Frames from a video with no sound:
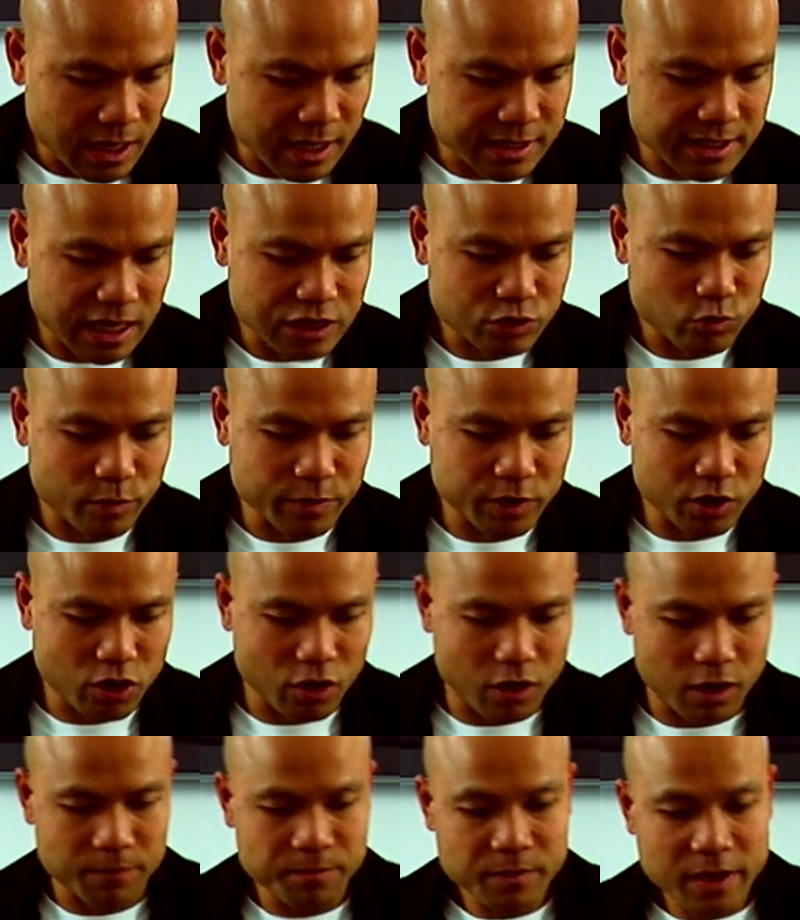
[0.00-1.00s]
And that's what you
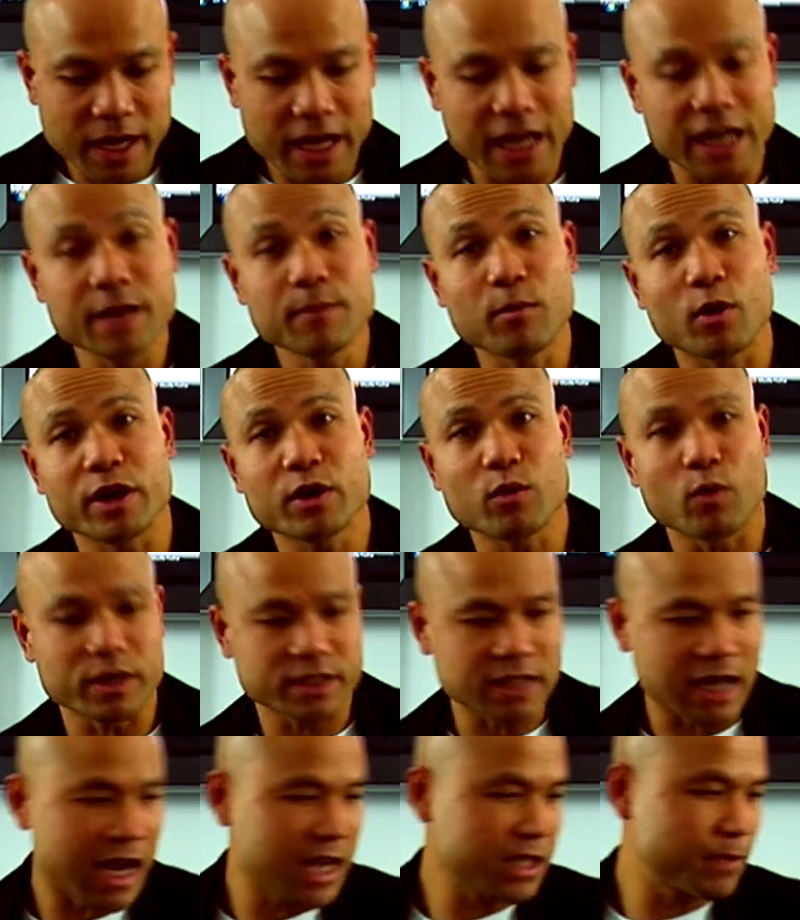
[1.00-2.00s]
got. Anybody want
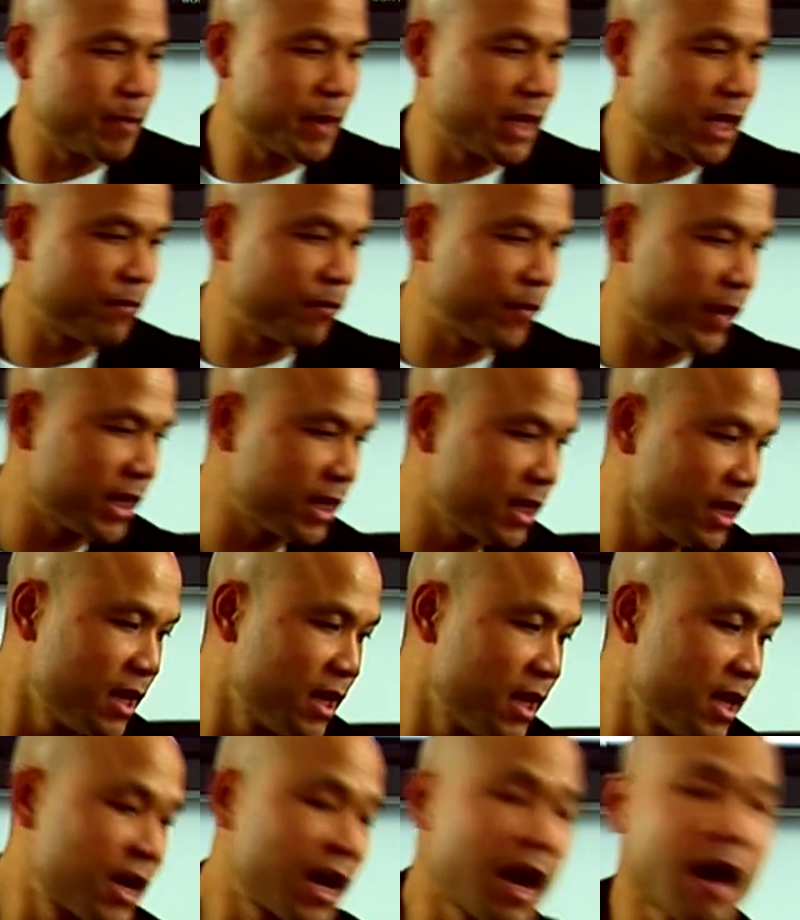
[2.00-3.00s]
to ask me anything,
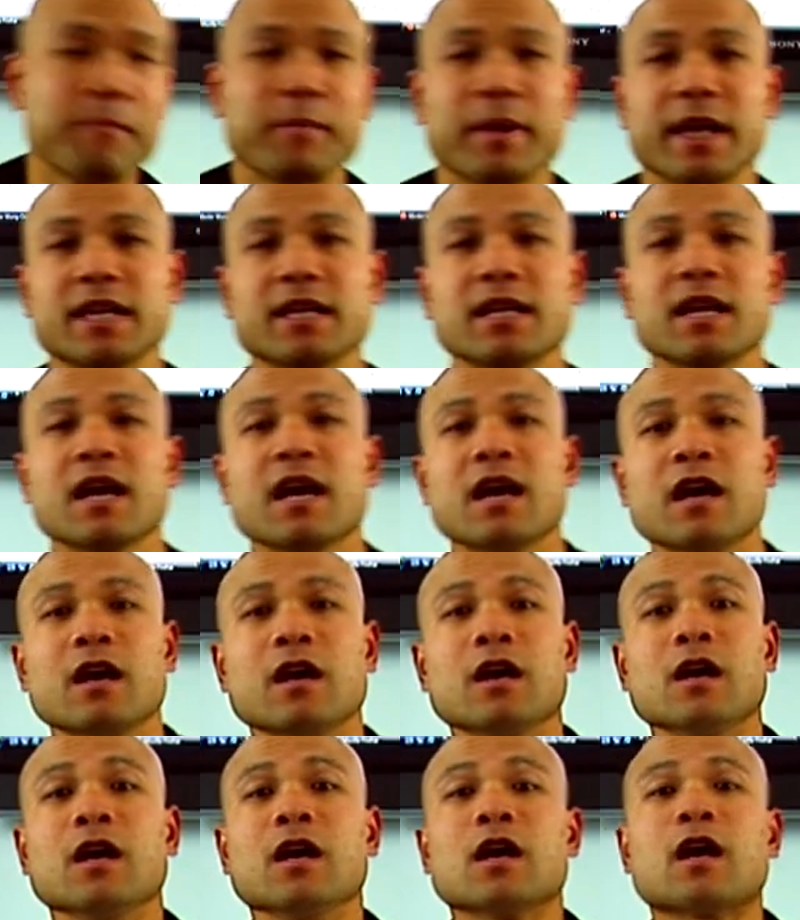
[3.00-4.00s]
come in.
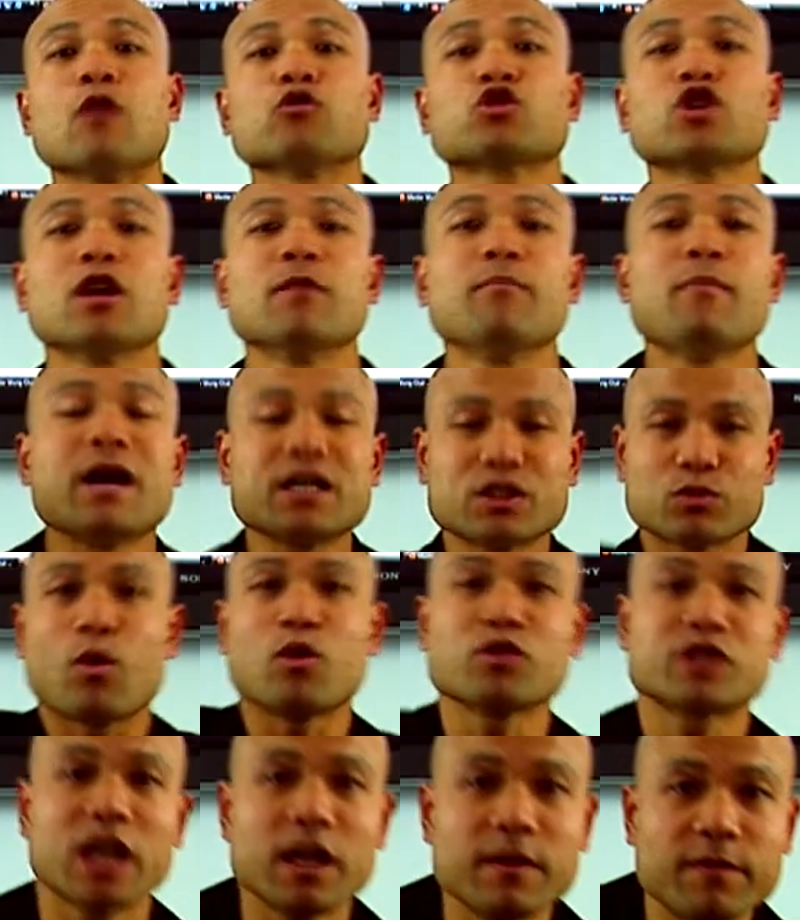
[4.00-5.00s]
Go to the Master
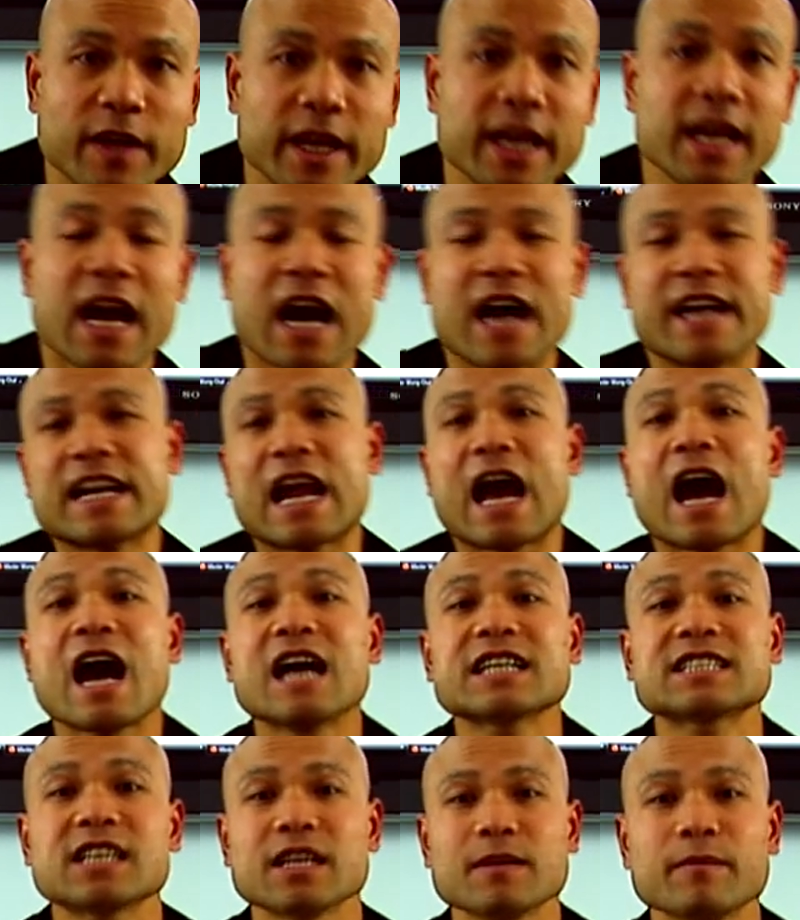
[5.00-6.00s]
Wong TV and
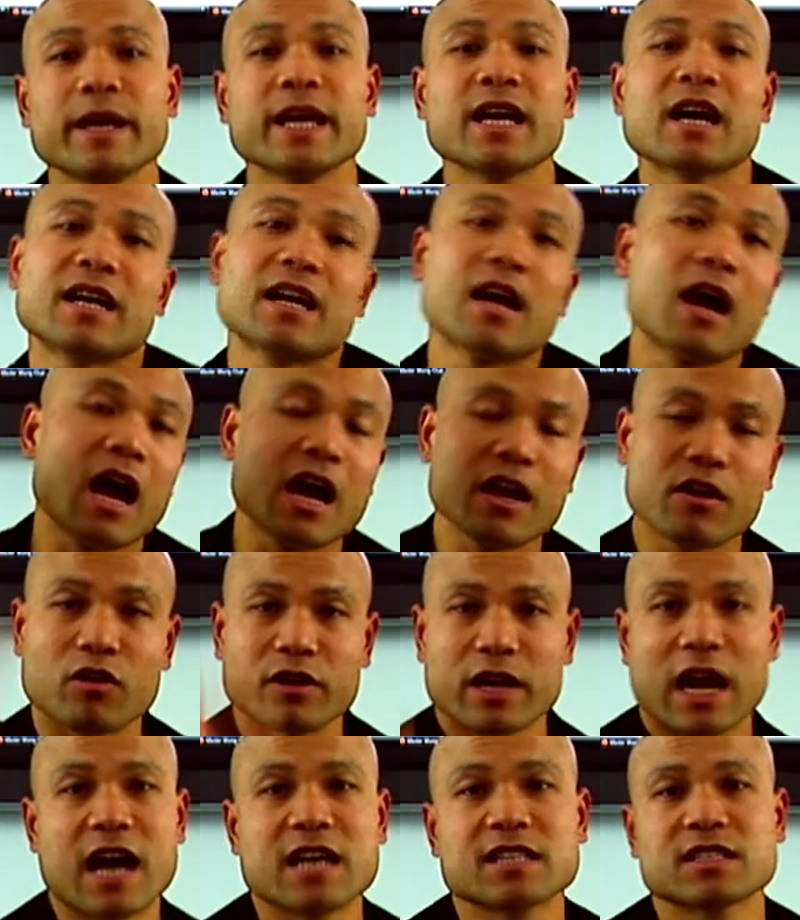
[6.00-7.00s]
ask me and I'm
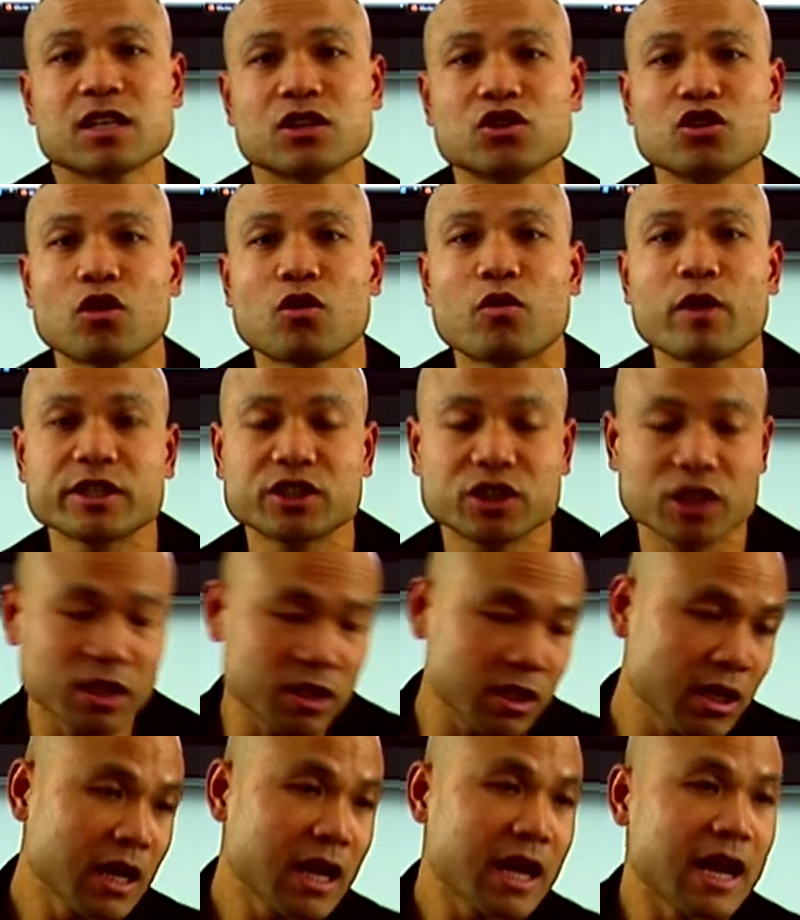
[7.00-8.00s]
going to answer your
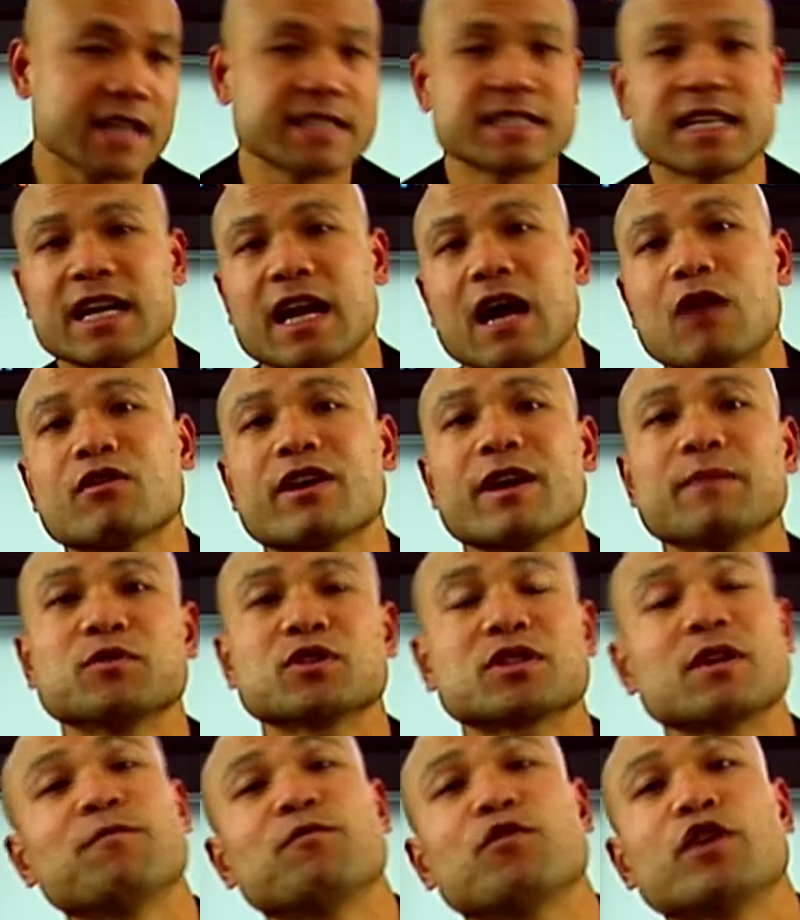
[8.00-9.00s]
question. And then I'll give you
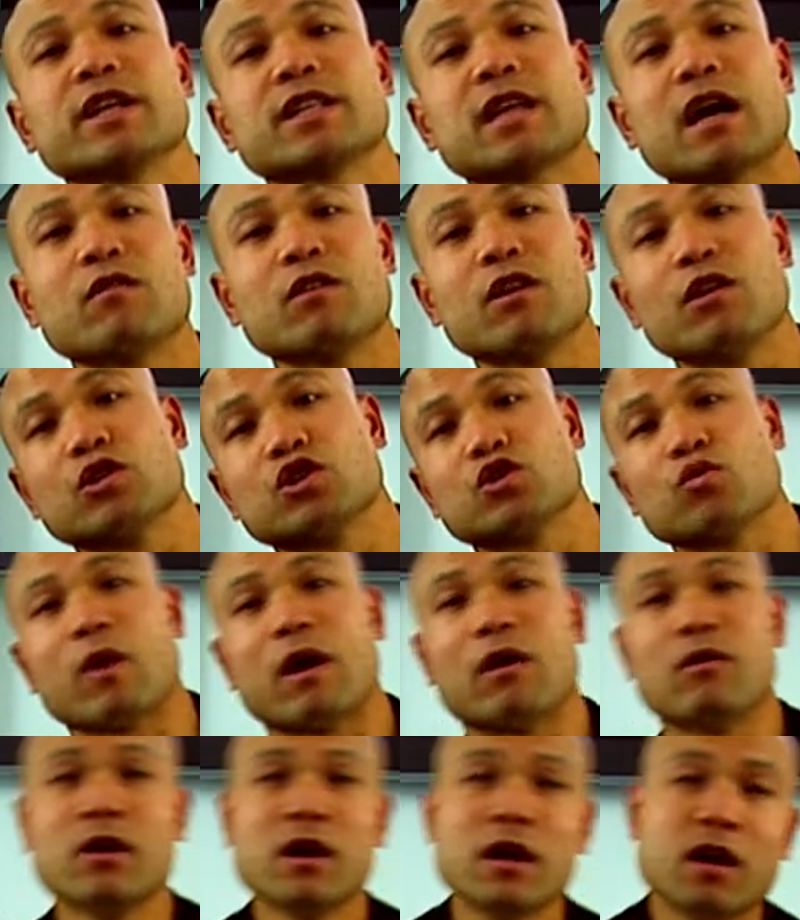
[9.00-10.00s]
some free download as
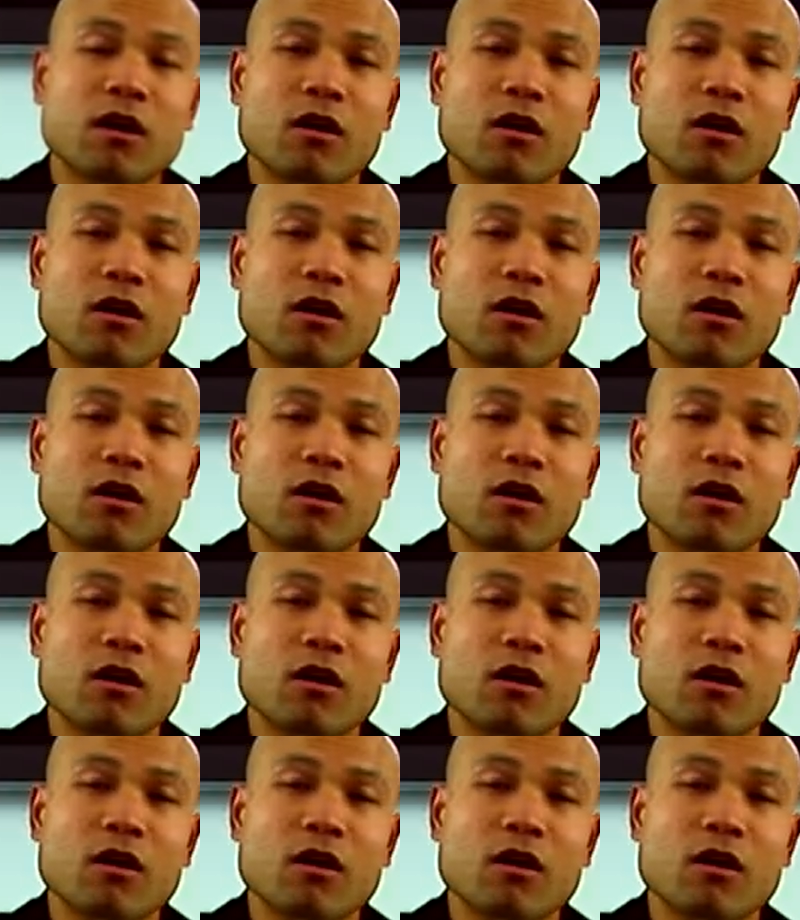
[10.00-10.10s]
well.